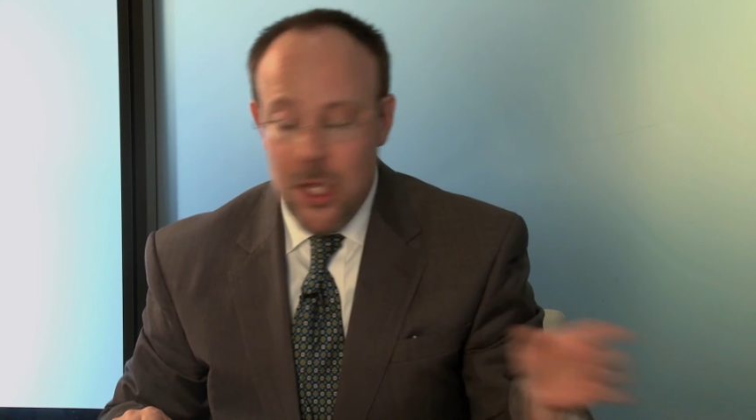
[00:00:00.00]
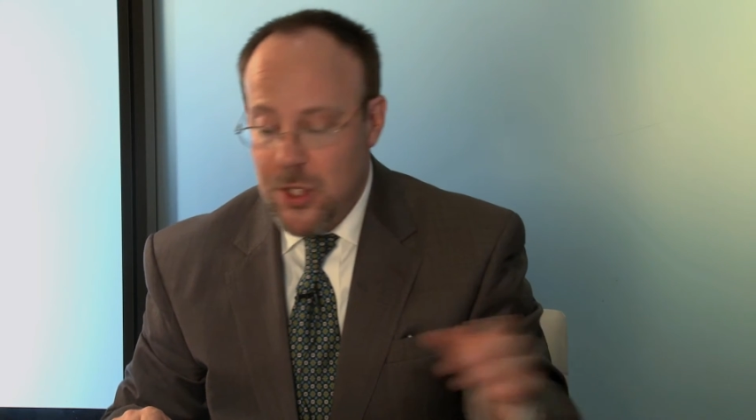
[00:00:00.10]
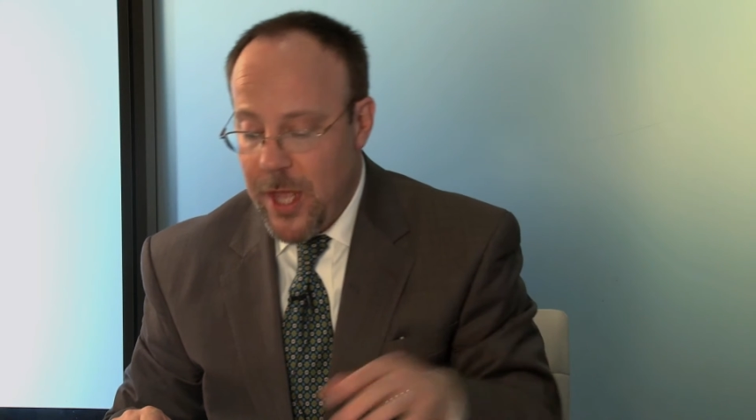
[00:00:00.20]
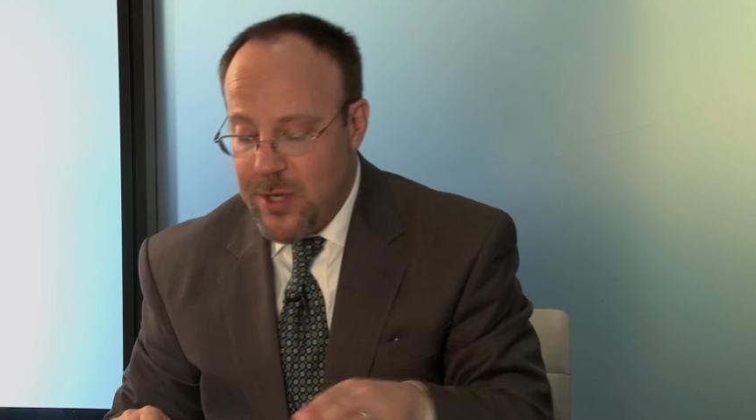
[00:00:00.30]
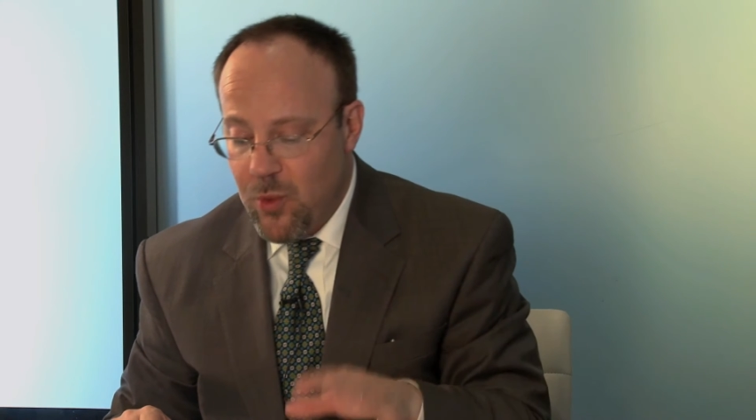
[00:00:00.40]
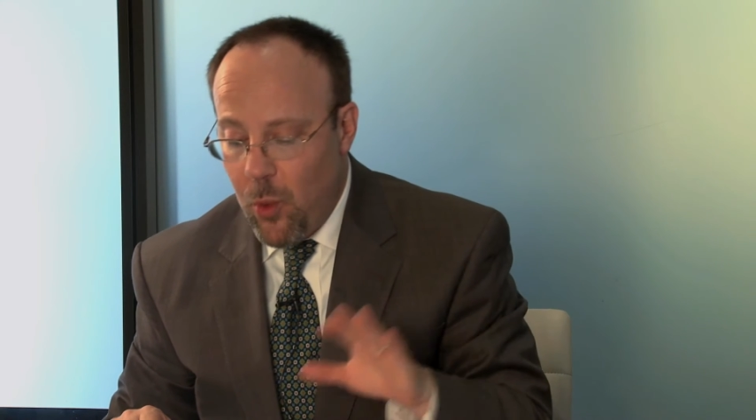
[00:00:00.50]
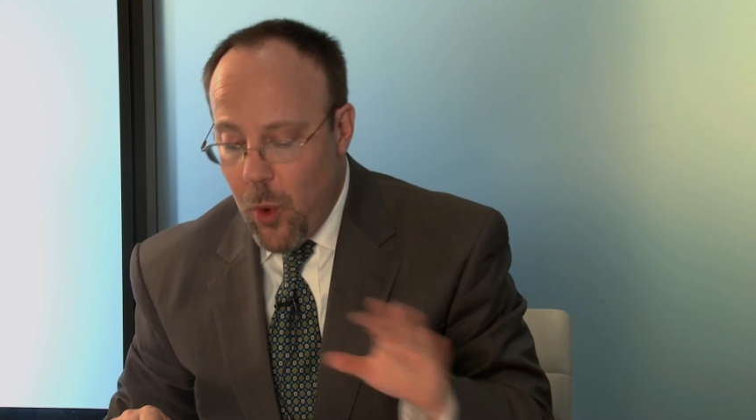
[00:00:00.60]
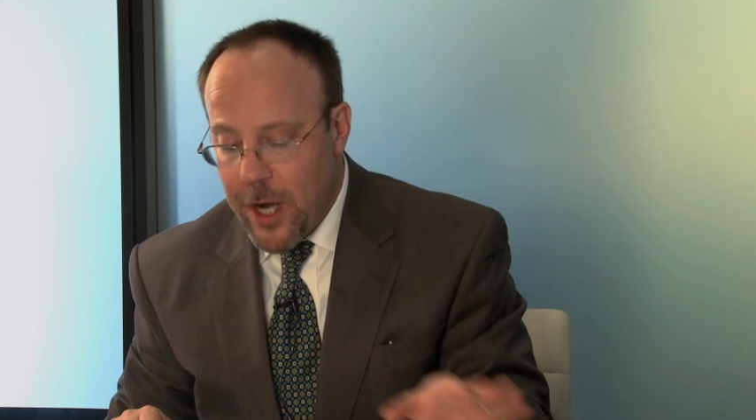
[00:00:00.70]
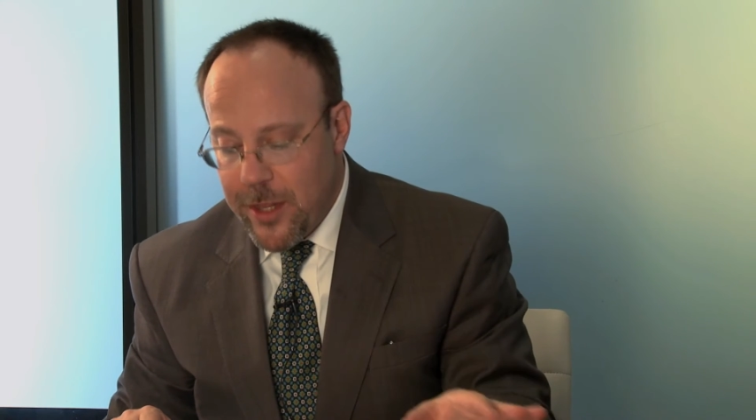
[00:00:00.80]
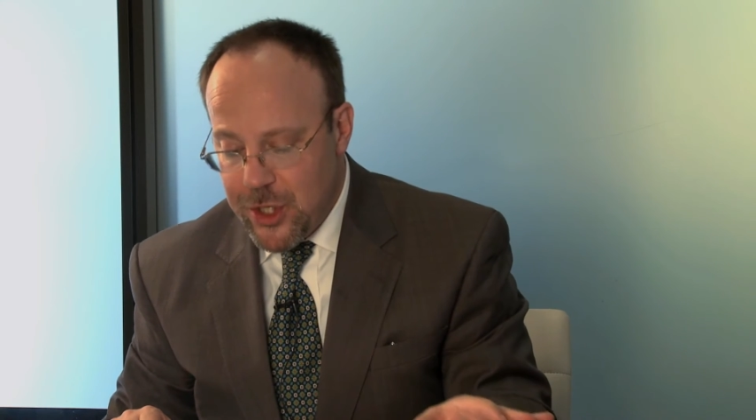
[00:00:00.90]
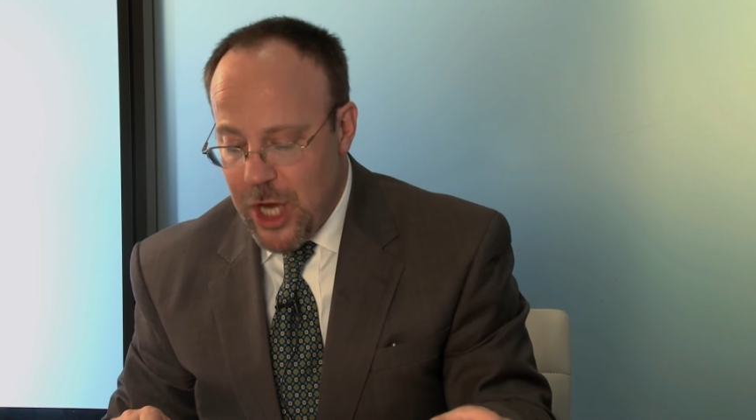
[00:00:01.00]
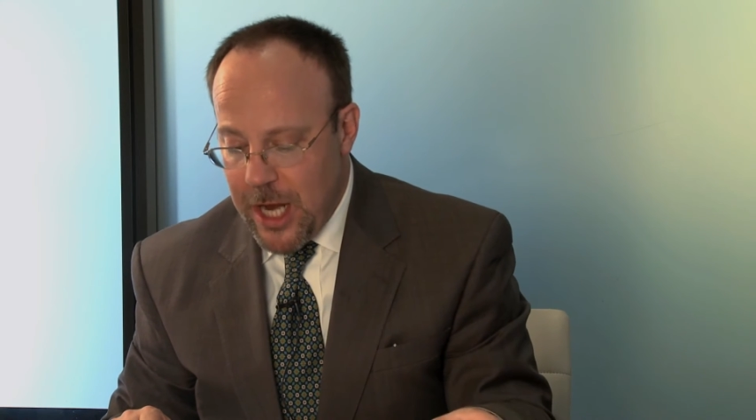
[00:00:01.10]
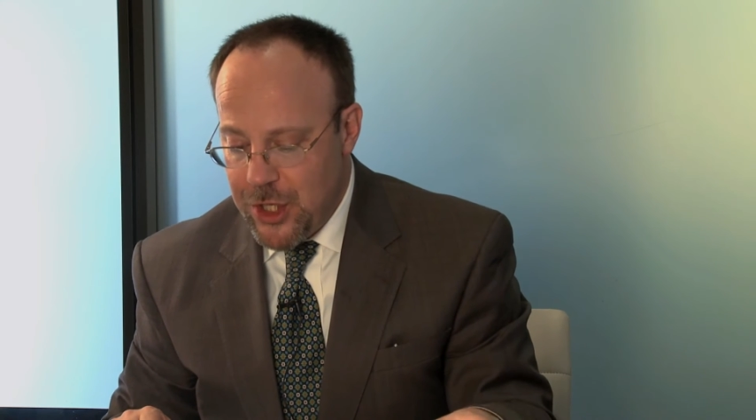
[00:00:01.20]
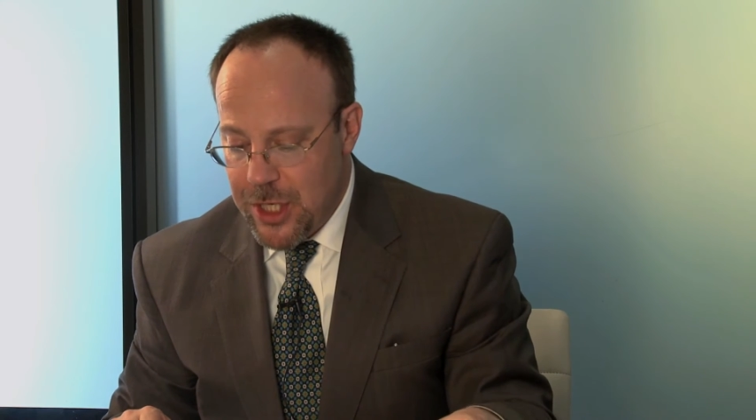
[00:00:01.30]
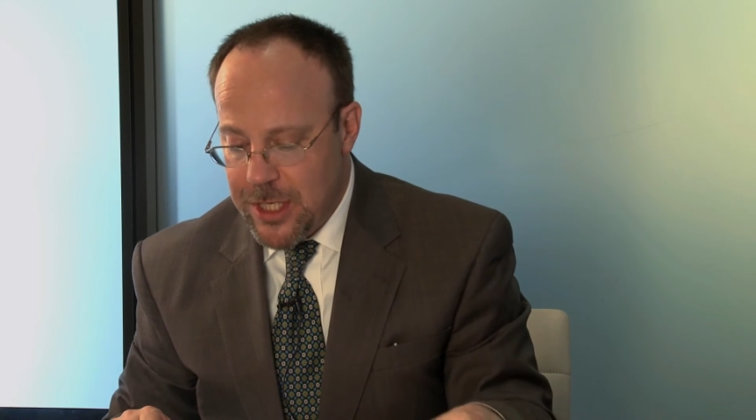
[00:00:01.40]
So that's one of the
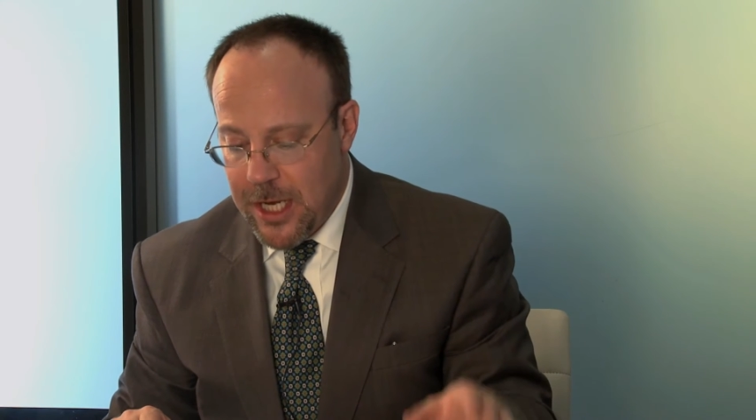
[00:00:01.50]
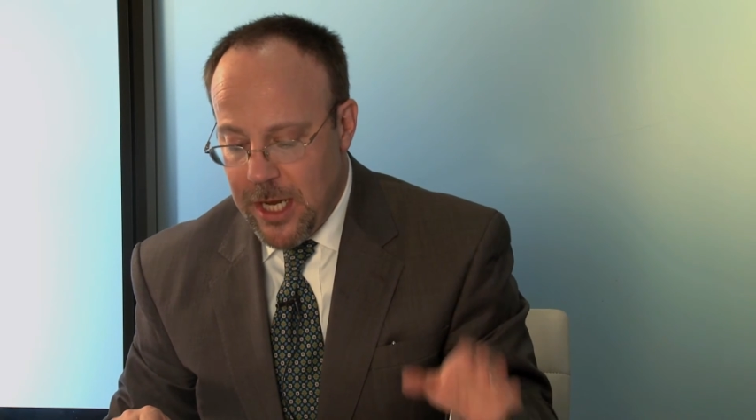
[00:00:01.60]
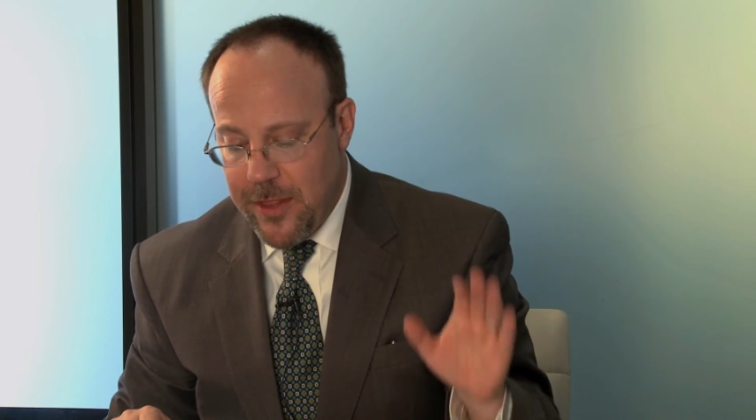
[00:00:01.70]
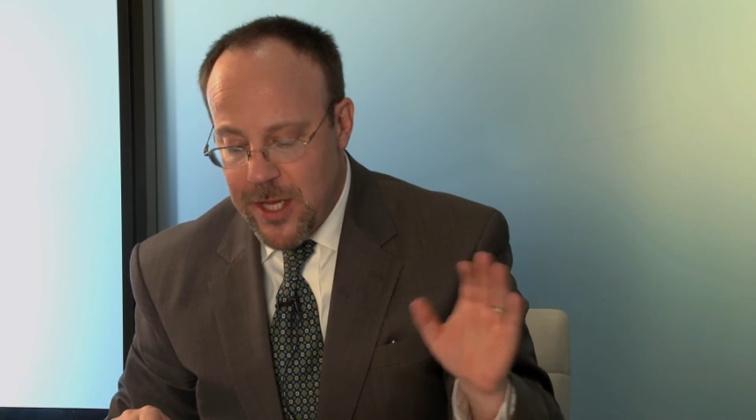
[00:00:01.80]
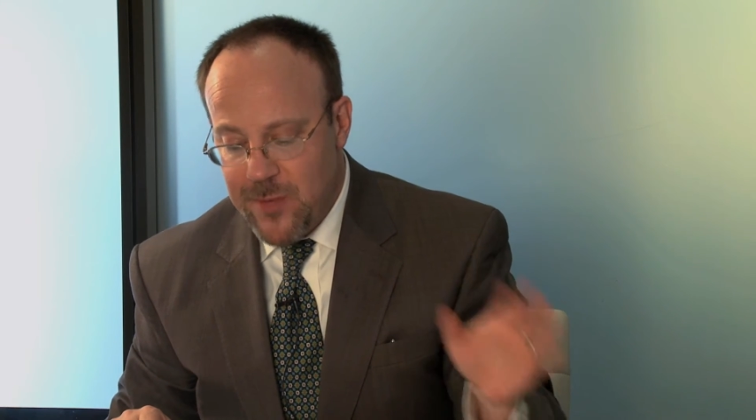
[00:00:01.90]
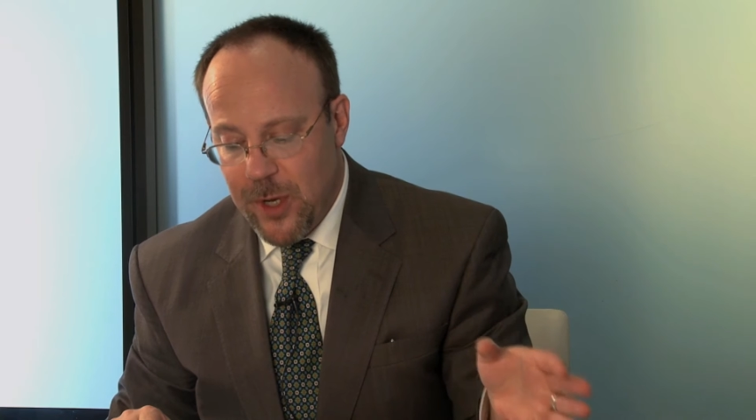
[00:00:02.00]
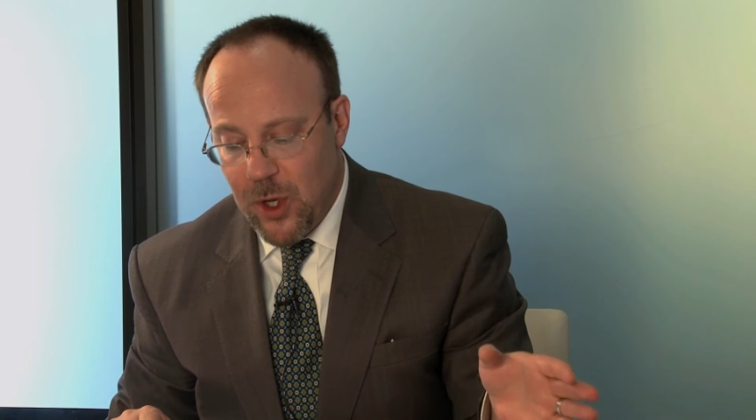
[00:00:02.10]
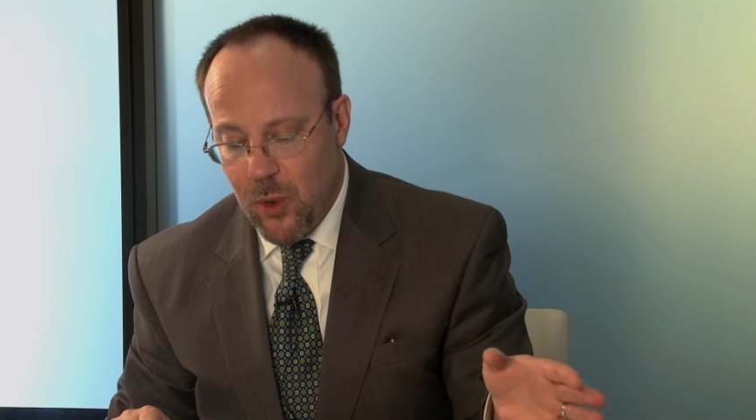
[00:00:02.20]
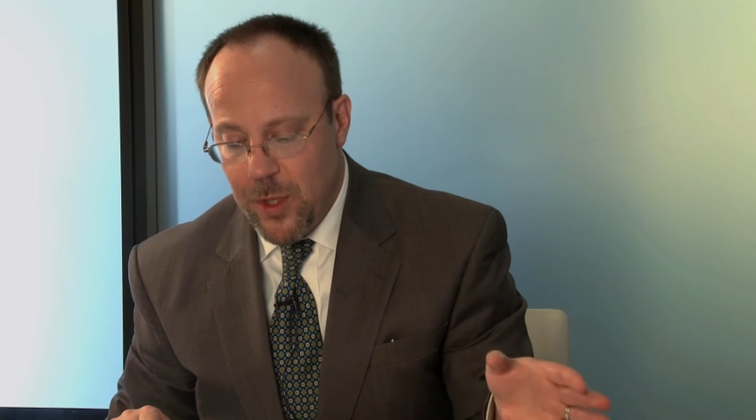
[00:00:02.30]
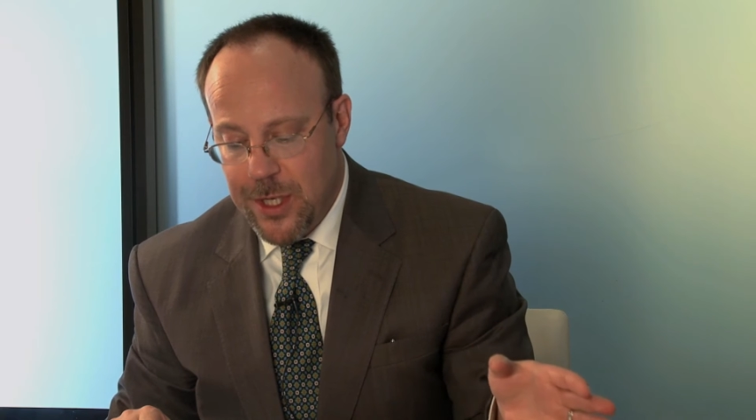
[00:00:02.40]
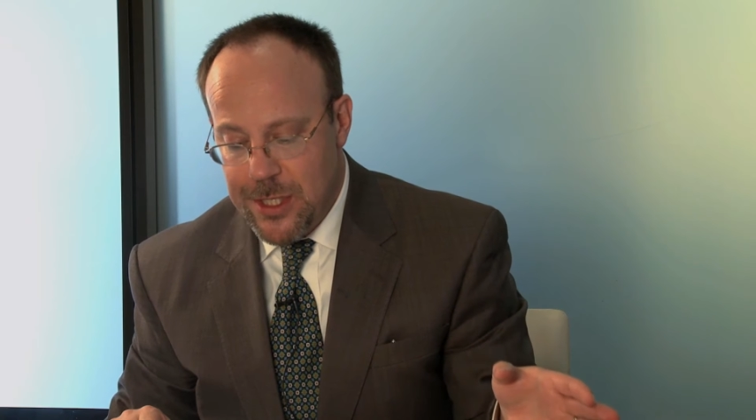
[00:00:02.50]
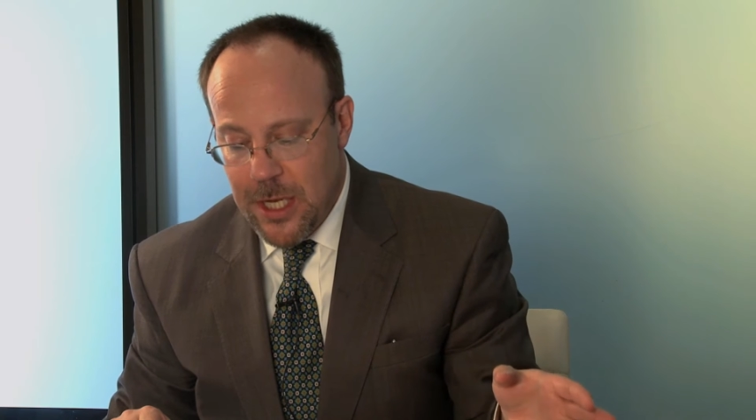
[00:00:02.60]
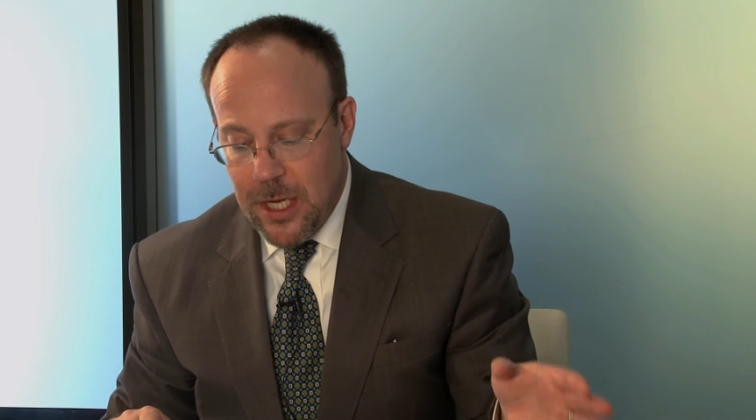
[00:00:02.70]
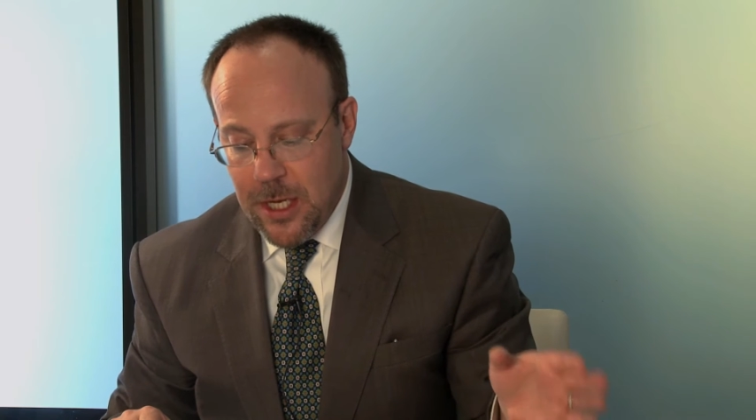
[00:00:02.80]
changes, and, and this bill was